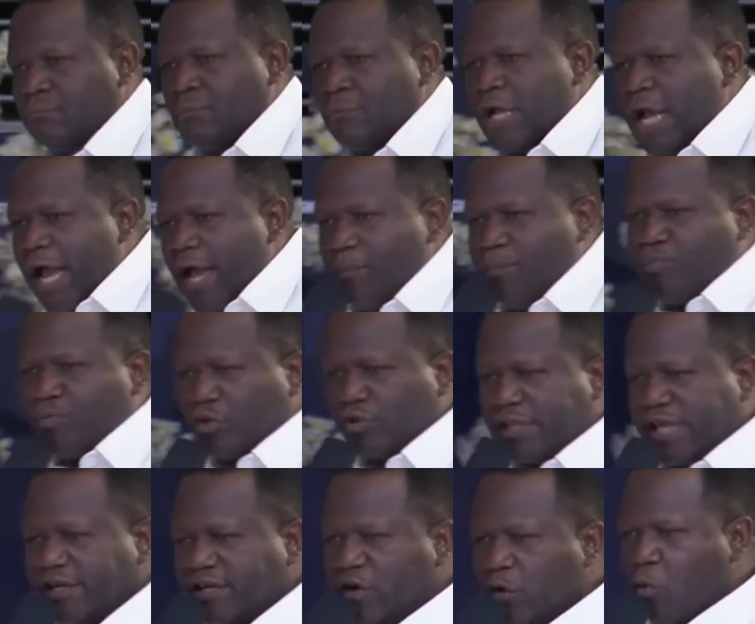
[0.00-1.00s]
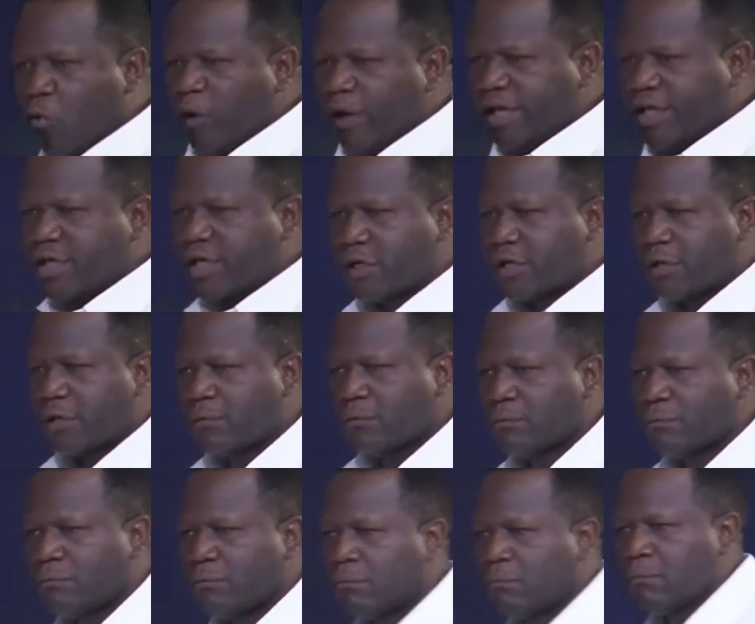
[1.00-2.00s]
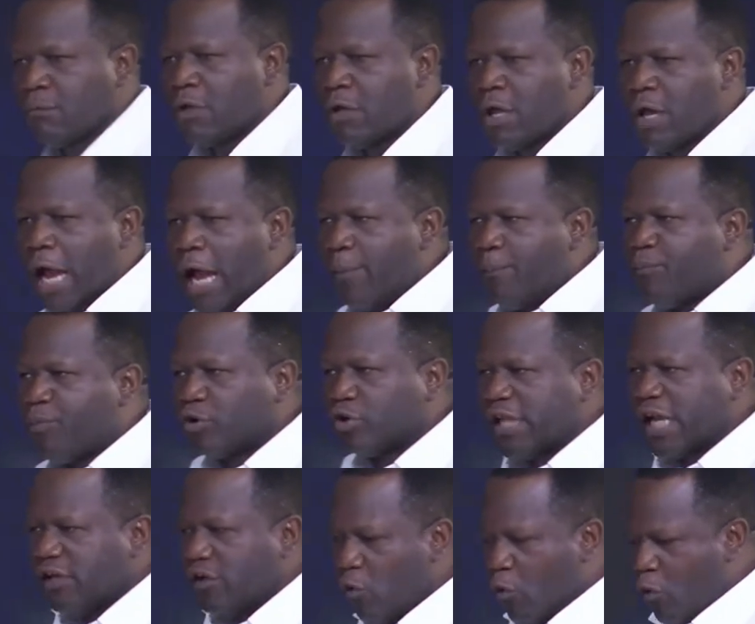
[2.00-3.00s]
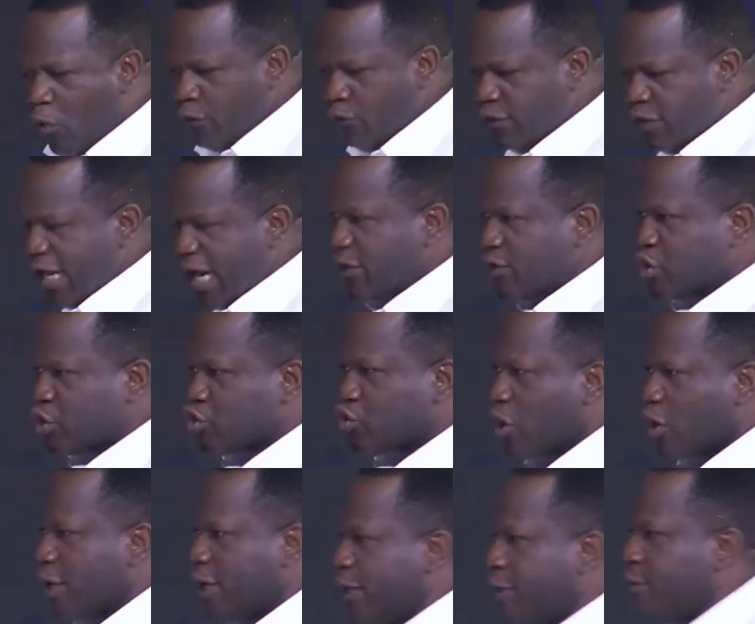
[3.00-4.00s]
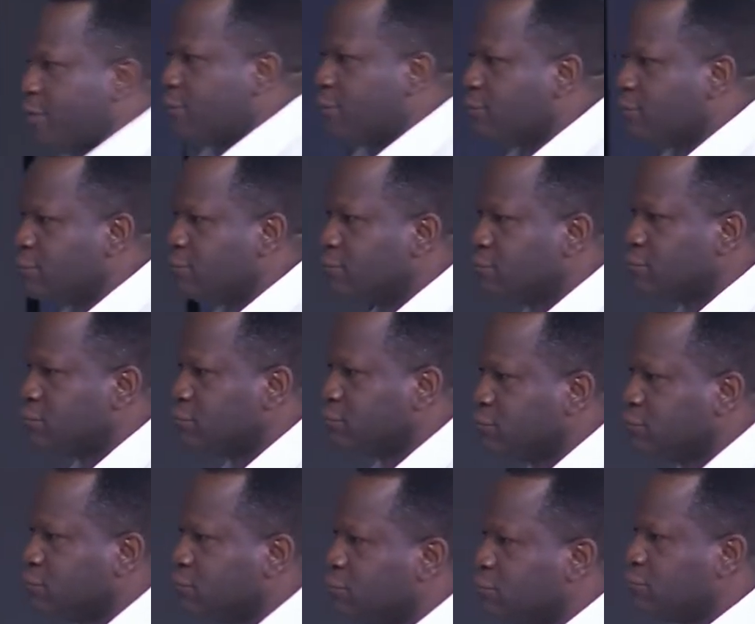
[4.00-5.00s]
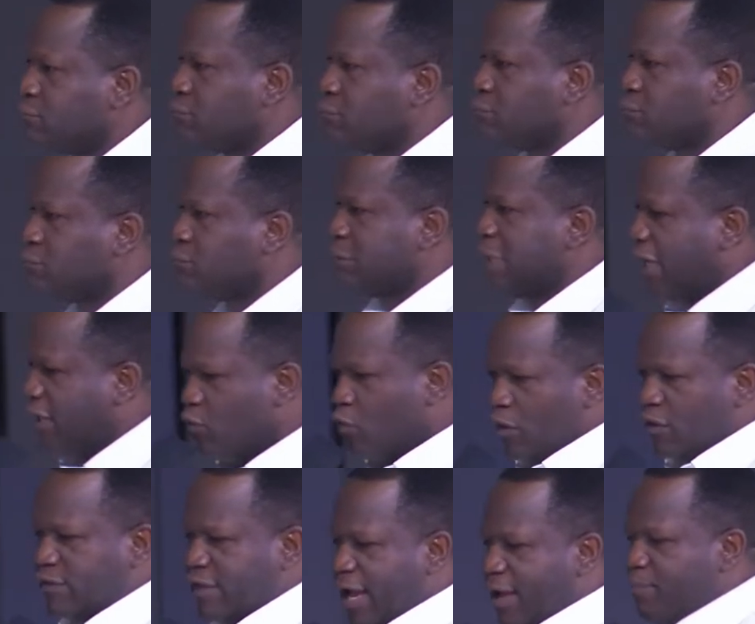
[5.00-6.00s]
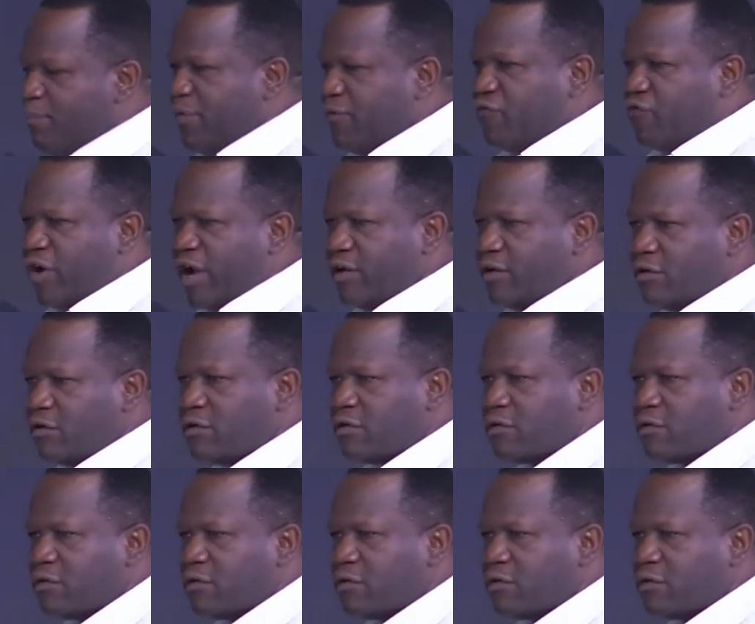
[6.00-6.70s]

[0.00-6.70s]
I protect the weak. I protect the ones that are struggling. They are the ones I befriend.